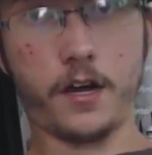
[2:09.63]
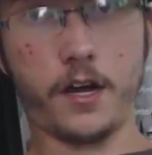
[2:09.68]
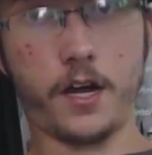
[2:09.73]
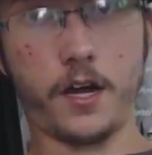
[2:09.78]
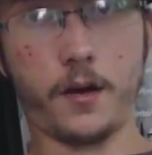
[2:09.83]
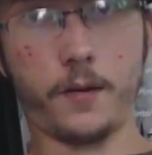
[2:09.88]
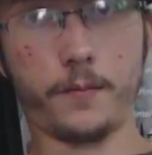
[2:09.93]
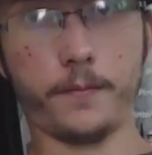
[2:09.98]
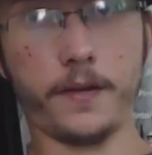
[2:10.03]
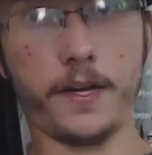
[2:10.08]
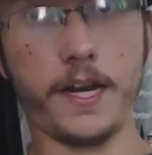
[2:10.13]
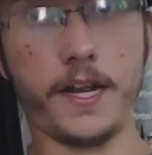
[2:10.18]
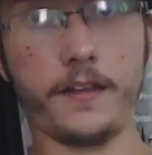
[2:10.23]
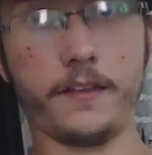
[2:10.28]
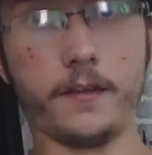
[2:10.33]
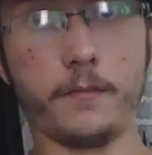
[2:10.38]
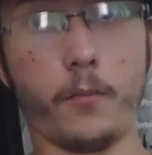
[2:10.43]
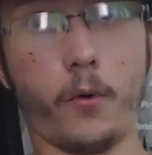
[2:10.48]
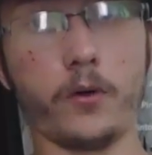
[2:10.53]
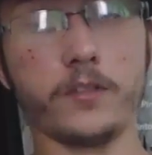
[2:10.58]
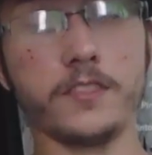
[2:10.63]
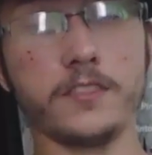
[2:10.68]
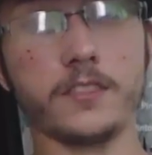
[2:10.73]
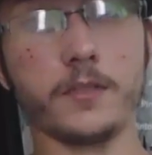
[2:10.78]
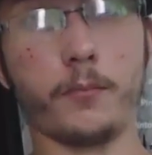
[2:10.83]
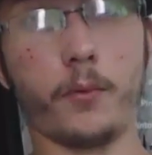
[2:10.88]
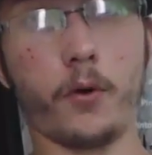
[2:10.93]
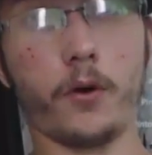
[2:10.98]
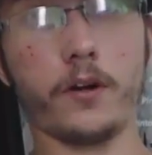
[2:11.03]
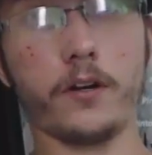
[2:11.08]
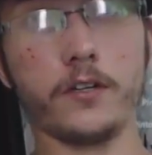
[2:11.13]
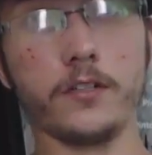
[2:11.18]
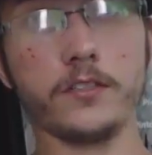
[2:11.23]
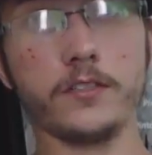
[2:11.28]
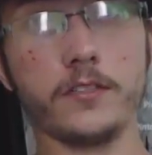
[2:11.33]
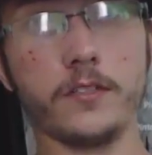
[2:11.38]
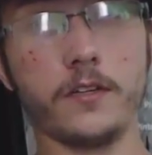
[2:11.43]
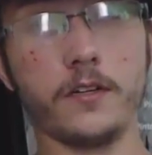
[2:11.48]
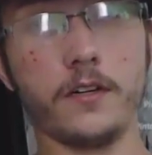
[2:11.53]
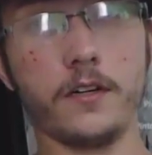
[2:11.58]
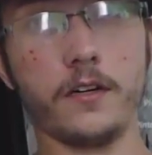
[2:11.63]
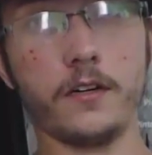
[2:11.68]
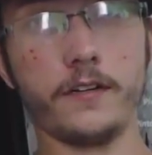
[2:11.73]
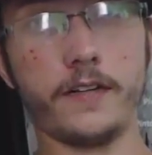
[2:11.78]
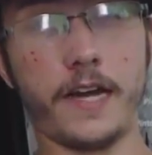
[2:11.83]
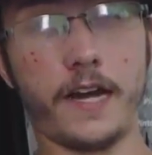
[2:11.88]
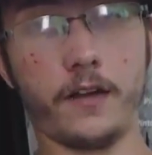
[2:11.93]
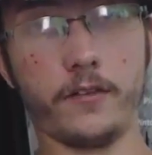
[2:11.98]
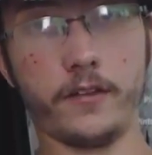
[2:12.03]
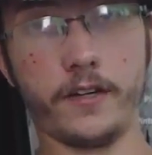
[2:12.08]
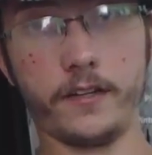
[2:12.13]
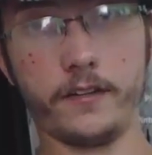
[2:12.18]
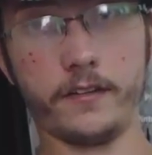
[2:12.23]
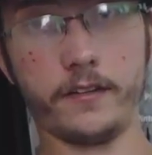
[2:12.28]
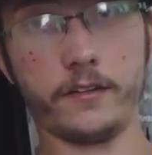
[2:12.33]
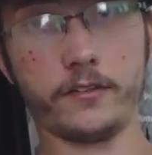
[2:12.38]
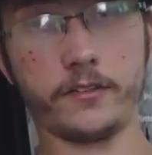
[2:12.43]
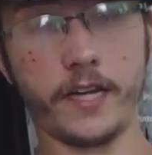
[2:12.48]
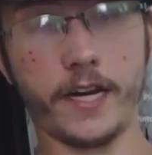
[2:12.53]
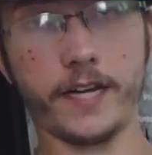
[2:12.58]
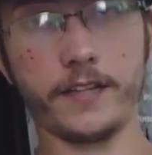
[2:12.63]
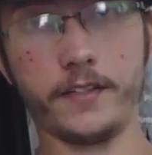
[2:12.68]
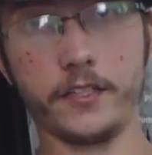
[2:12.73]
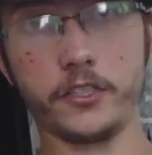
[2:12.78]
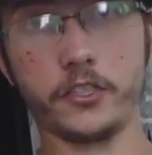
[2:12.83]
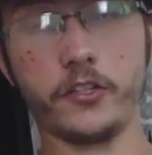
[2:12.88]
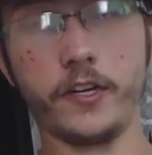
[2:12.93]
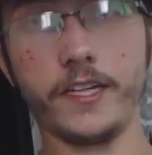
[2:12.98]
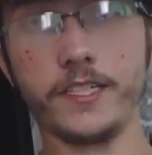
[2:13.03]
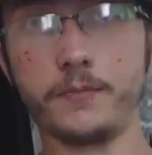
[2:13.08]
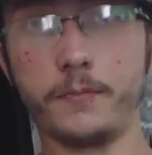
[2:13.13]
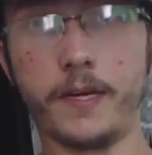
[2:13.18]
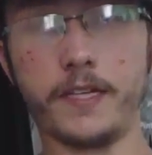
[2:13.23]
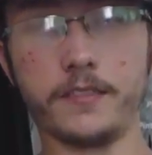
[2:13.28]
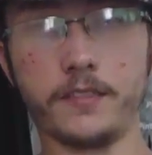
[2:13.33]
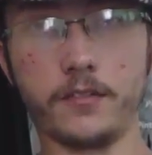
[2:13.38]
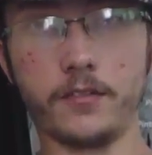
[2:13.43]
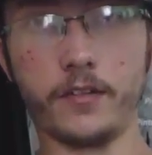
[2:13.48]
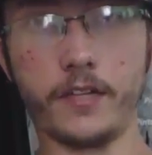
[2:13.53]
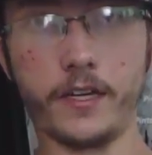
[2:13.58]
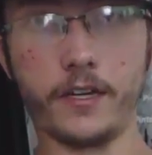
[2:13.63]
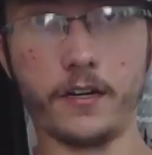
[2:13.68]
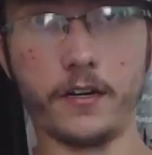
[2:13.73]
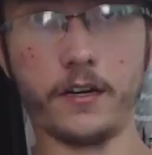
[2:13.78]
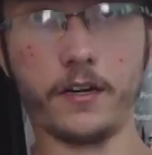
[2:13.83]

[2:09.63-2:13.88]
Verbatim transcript: um, and the Morsi supporters, now they, they're taking the streets basically.